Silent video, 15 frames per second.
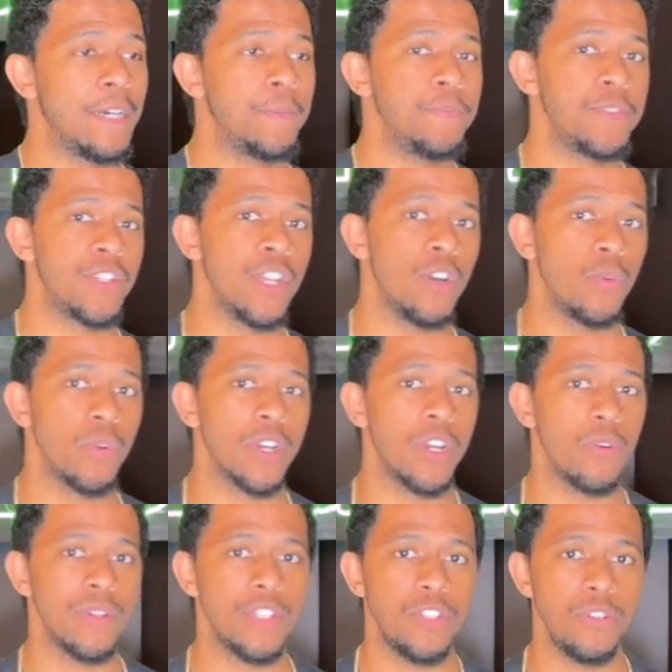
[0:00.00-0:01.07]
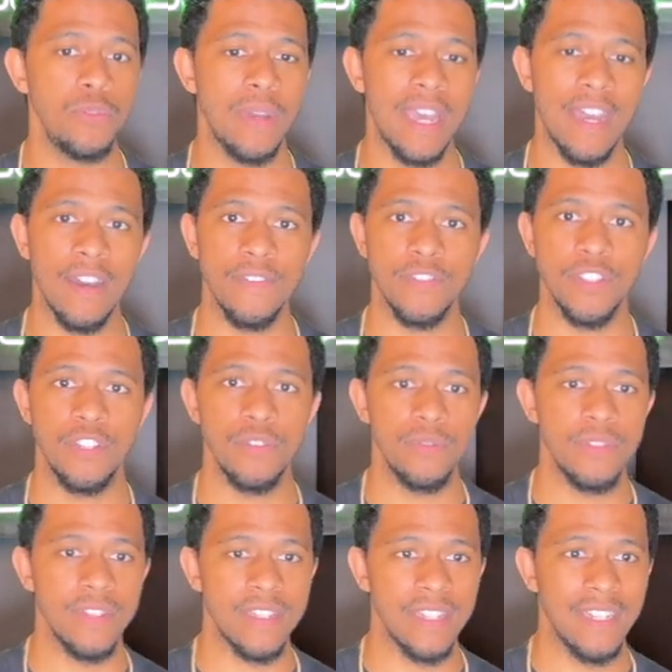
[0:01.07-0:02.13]
So we're going to have
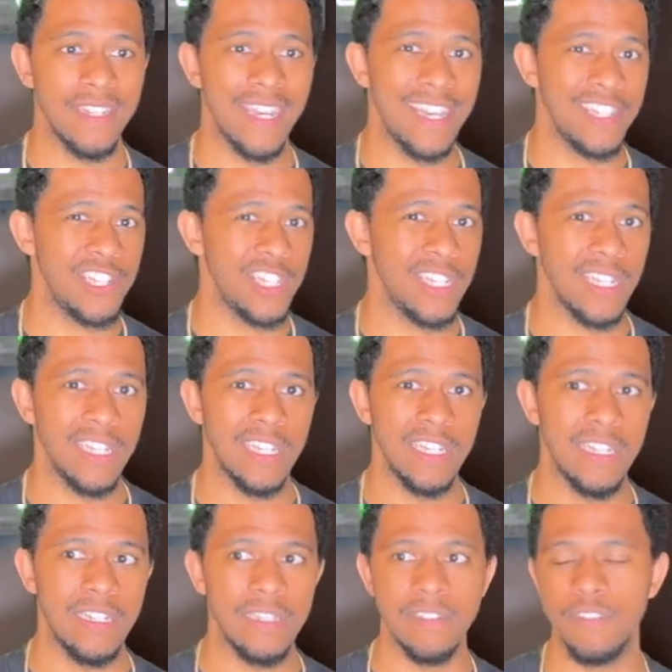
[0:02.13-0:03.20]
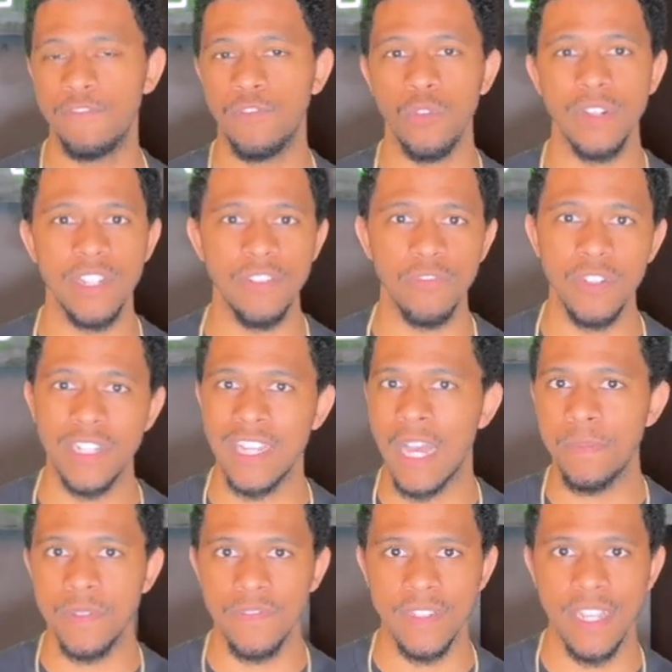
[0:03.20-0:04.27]
students engaging in 4 different
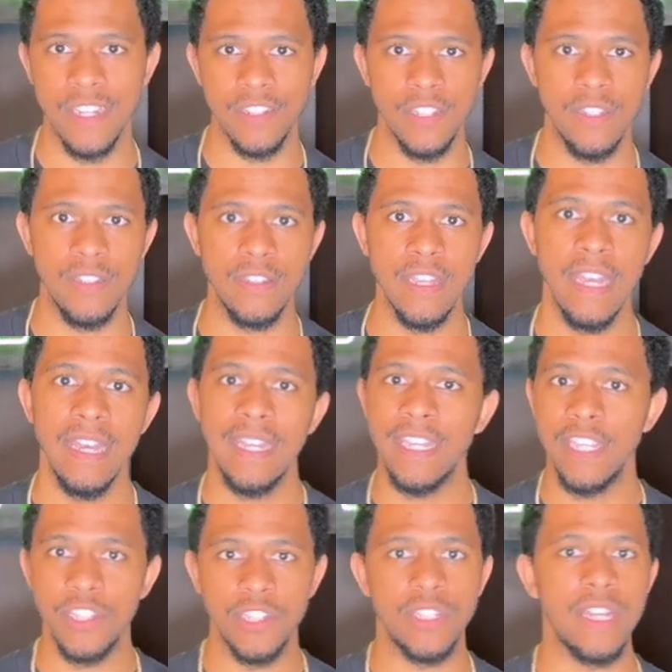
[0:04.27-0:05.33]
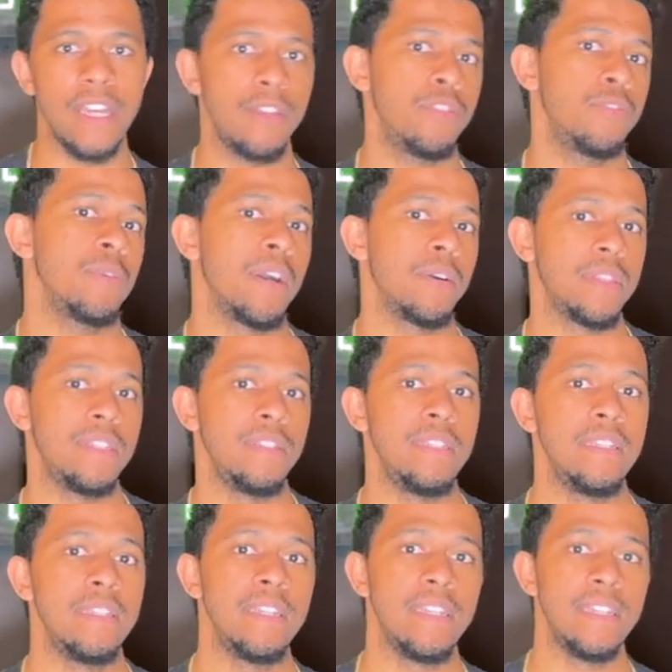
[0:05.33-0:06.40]
types of sessions each day throughout the
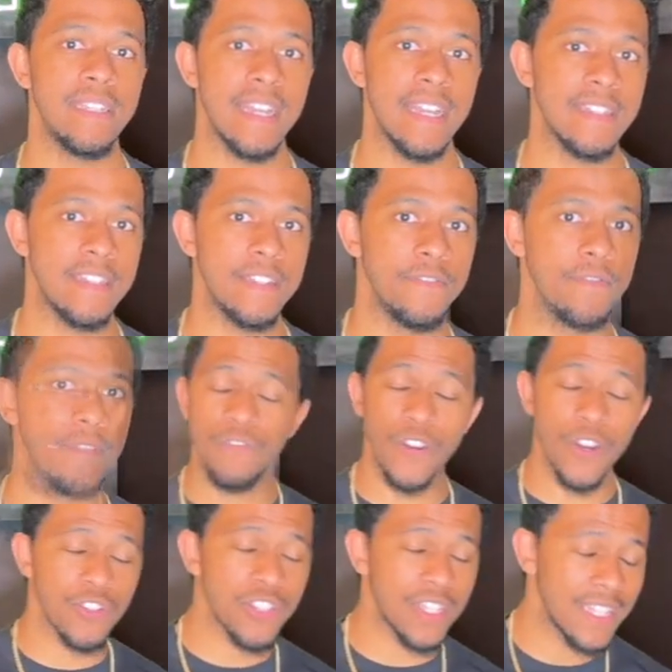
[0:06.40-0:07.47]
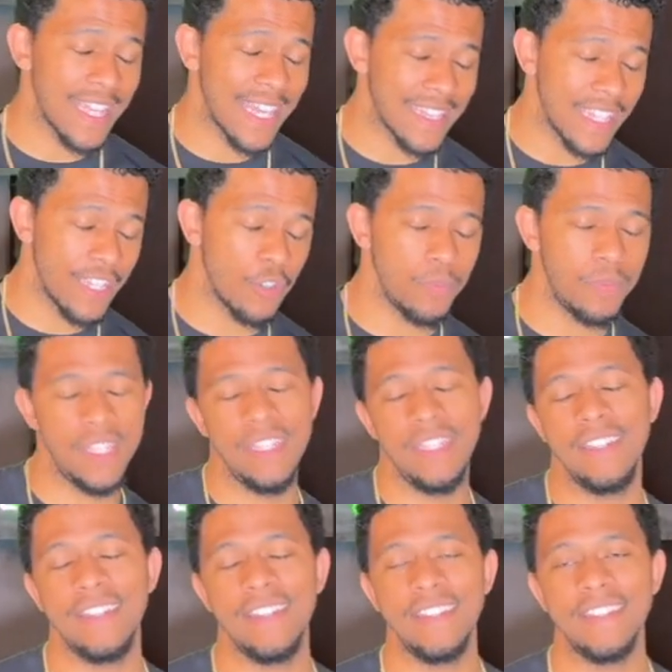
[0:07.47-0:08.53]
intensive. First that they will
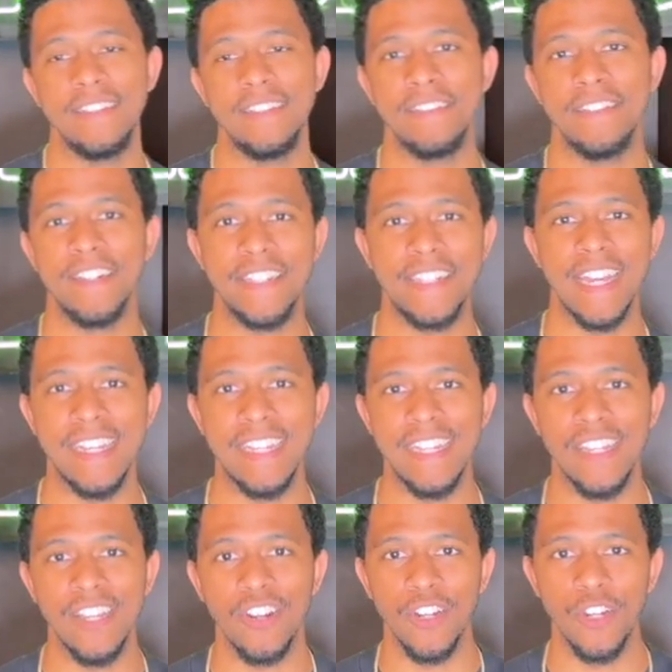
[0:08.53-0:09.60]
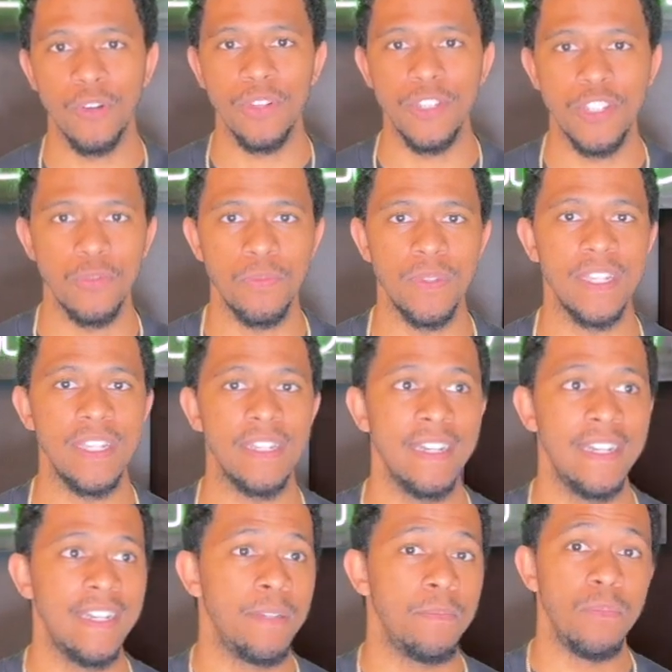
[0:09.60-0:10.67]
be attending are going to be
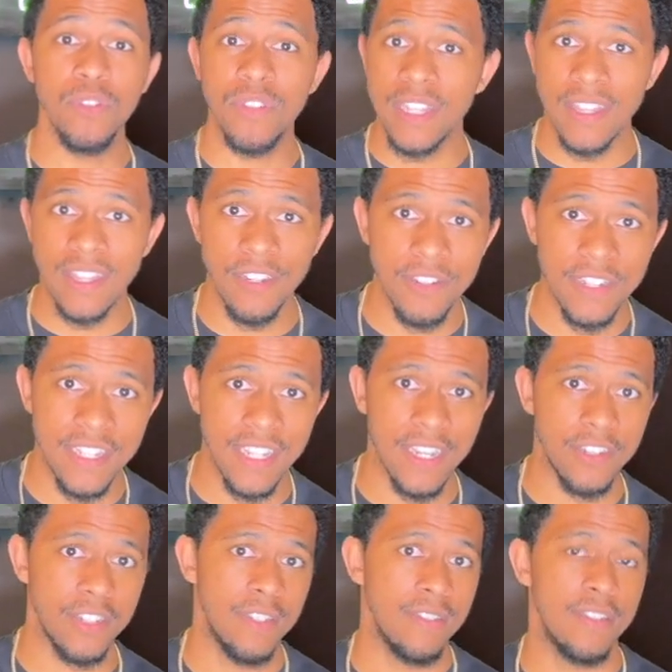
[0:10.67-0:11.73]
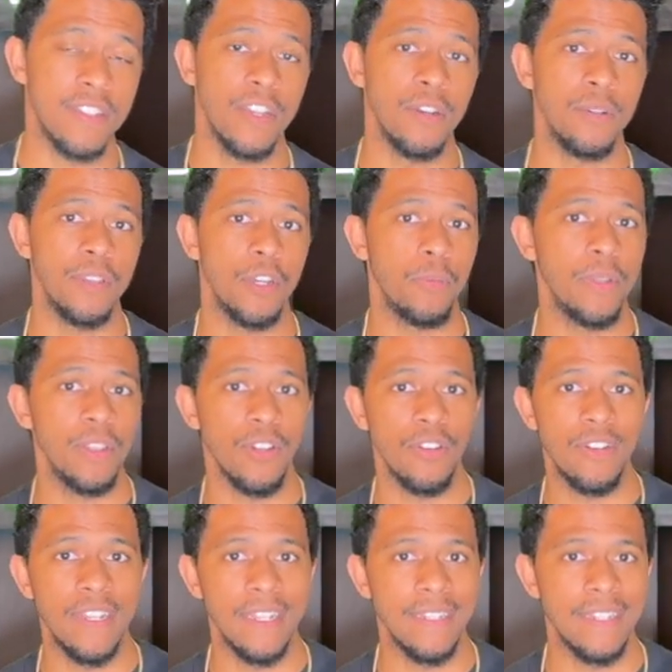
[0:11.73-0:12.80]
music theory sessions. So they'll be
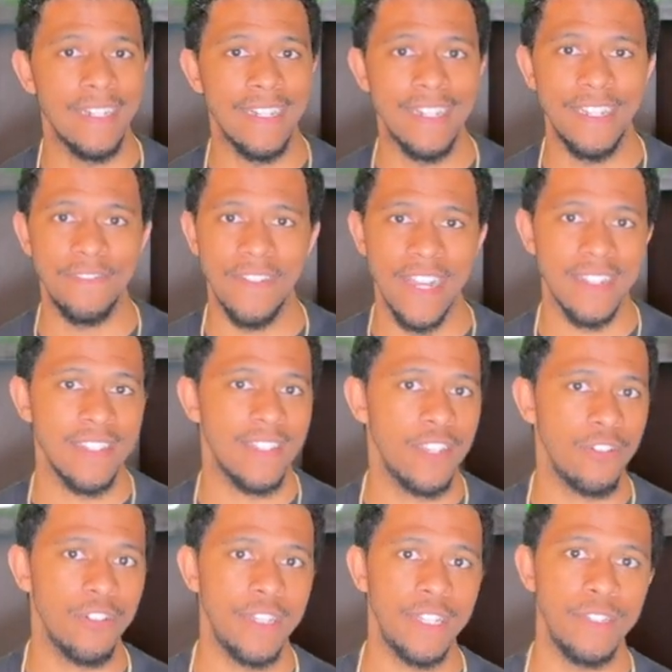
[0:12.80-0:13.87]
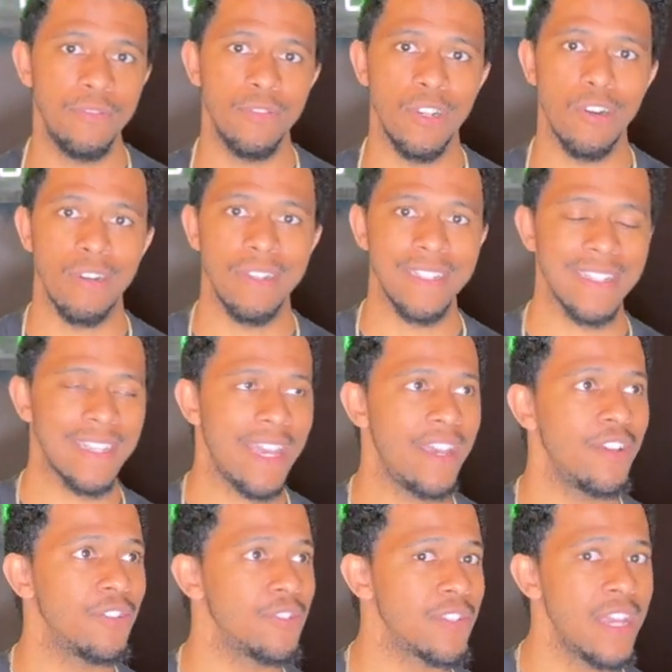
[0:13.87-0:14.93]
learning advanced theory regarding
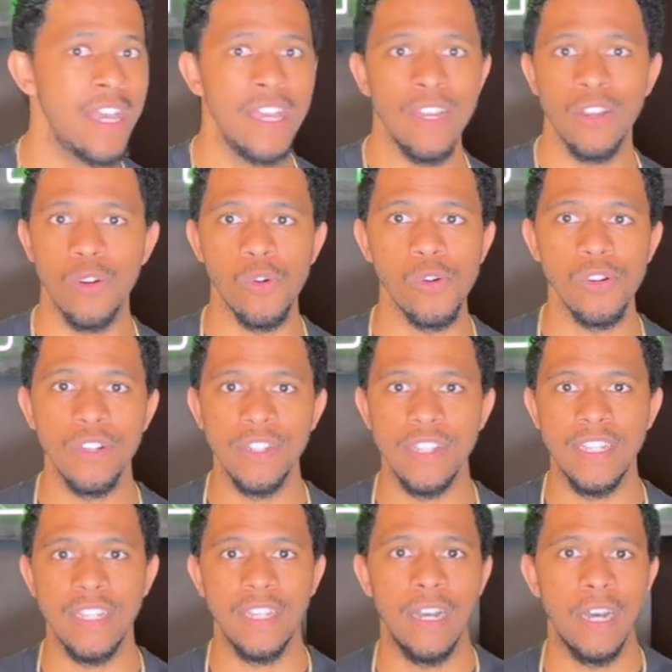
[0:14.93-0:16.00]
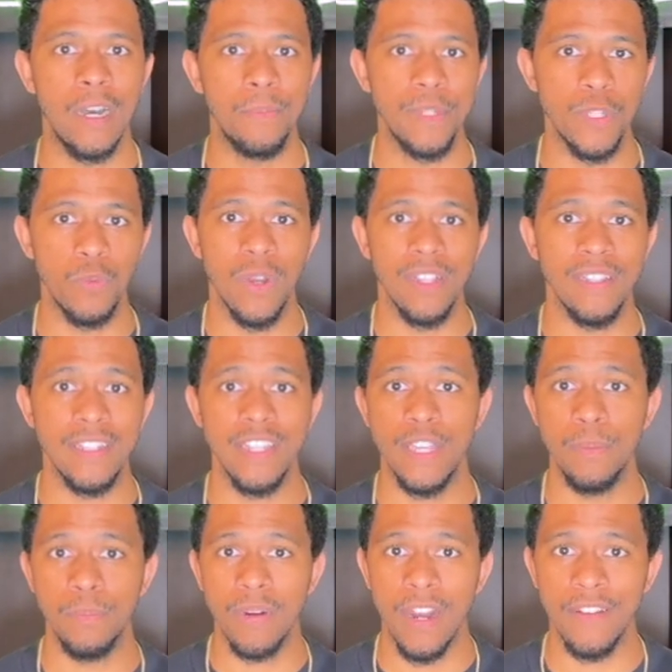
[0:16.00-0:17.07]
scales, chords, as well as
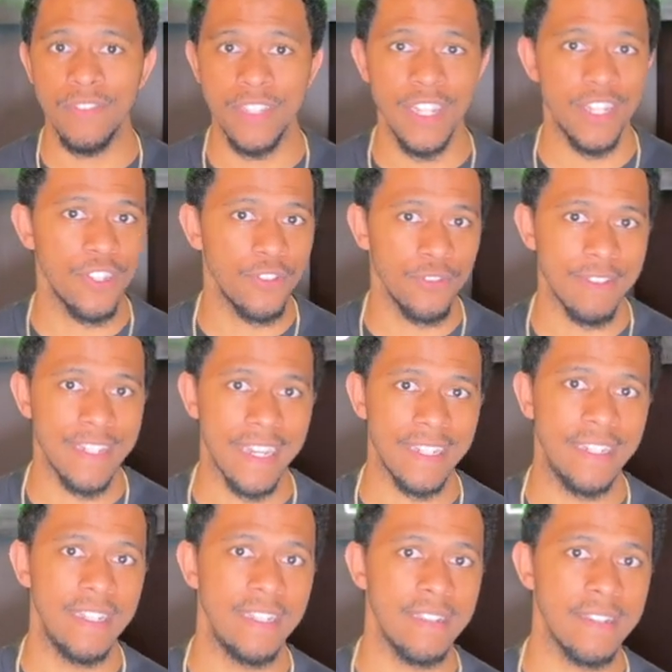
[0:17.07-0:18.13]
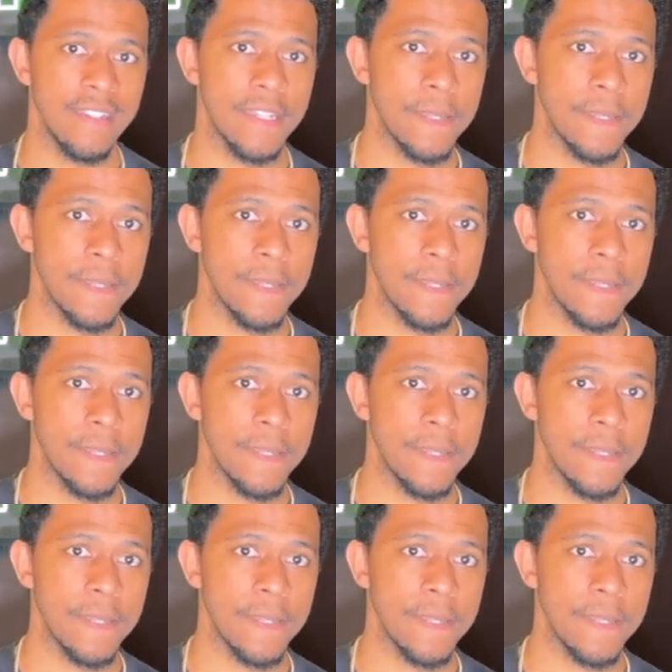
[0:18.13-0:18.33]
improvisational techniques.